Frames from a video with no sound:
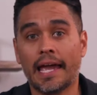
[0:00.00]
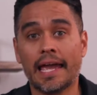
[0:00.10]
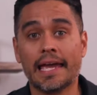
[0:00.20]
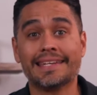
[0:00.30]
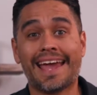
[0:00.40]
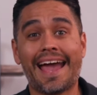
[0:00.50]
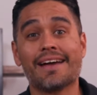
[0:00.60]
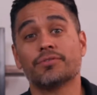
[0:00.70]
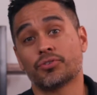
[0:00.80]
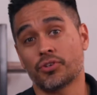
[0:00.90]
and
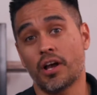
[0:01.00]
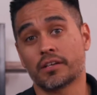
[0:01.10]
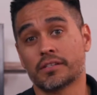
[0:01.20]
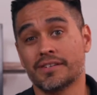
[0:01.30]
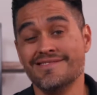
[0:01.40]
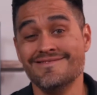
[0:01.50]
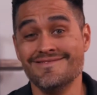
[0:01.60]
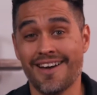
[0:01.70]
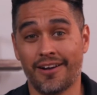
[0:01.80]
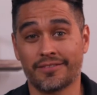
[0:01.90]
have your socks
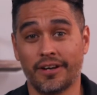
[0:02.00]
knocked